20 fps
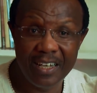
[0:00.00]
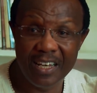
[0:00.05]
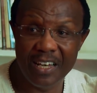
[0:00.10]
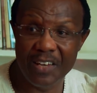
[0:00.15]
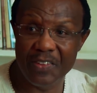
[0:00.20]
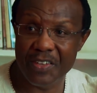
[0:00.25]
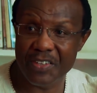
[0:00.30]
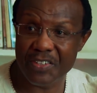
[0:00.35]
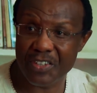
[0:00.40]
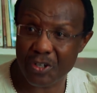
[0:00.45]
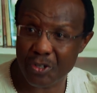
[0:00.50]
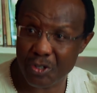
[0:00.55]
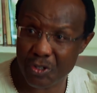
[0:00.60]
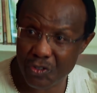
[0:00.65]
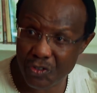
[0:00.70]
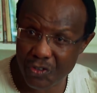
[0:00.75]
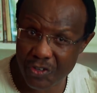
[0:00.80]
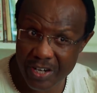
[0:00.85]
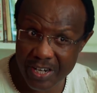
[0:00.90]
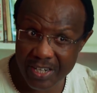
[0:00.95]
and there's a
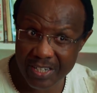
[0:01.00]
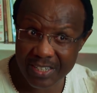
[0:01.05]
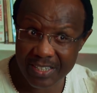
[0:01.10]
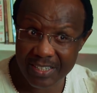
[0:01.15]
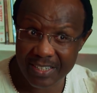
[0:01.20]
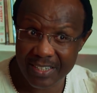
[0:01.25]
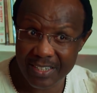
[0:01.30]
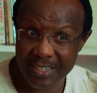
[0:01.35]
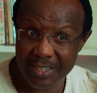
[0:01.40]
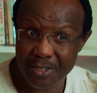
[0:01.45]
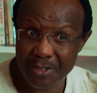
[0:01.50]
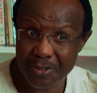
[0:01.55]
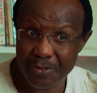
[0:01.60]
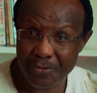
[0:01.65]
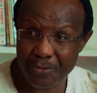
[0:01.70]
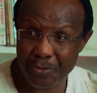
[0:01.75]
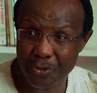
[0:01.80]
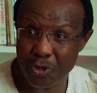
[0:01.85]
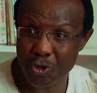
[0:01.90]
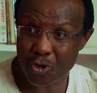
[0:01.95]
contract
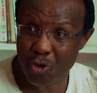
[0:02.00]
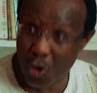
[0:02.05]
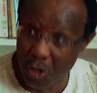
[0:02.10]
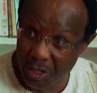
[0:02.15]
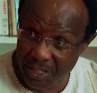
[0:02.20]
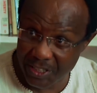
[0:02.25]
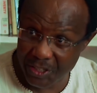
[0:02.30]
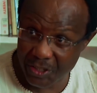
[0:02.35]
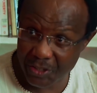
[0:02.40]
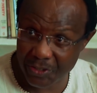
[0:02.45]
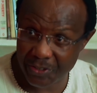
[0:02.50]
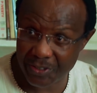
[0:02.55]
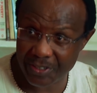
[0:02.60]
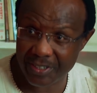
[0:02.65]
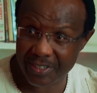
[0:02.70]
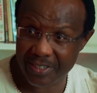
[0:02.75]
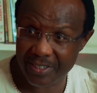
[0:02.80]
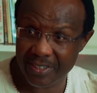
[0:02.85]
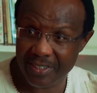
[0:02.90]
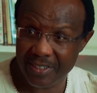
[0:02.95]
for rolling
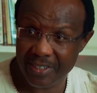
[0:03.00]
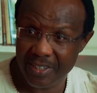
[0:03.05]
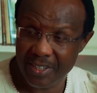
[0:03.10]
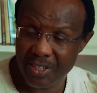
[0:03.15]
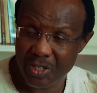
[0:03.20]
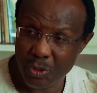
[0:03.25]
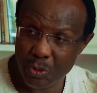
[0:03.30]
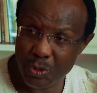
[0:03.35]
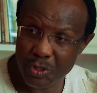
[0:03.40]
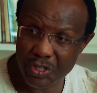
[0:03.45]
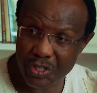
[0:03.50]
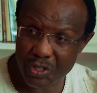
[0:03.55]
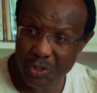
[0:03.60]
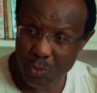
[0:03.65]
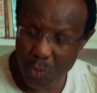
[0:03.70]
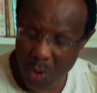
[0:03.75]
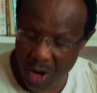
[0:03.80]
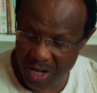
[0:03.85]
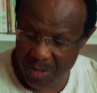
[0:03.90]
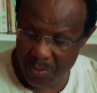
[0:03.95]
stock, which is
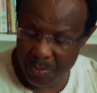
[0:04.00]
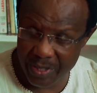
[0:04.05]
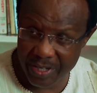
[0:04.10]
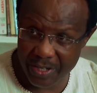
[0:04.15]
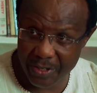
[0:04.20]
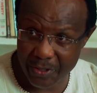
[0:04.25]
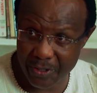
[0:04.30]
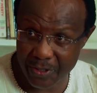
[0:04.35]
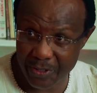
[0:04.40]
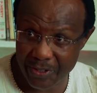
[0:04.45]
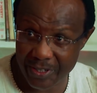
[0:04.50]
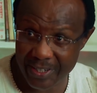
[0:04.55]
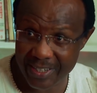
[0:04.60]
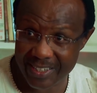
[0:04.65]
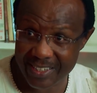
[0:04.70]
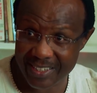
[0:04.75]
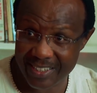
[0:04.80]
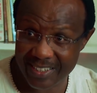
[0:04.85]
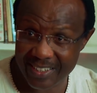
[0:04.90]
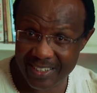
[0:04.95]
$1 billion.
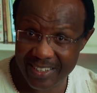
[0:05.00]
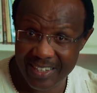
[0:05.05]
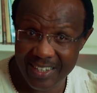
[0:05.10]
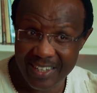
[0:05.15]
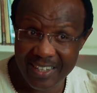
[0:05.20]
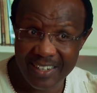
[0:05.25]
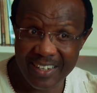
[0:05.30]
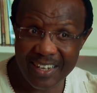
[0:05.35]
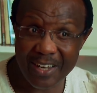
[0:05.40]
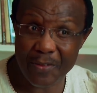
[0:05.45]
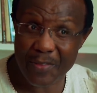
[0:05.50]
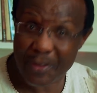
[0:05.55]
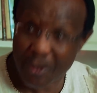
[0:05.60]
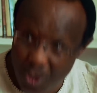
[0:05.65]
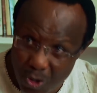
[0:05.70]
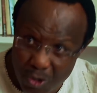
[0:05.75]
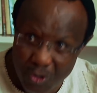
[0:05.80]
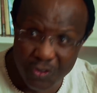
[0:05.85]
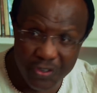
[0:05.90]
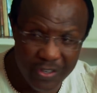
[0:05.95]
Now, the
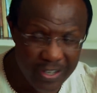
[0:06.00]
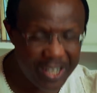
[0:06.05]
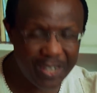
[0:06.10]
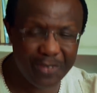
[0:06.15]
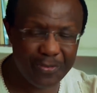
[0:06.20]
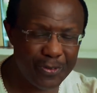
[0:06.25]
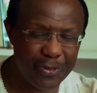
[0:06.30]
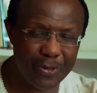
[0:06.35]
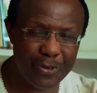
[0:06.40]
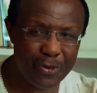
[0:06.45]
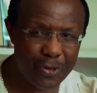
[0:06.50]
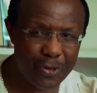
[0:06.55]
contract for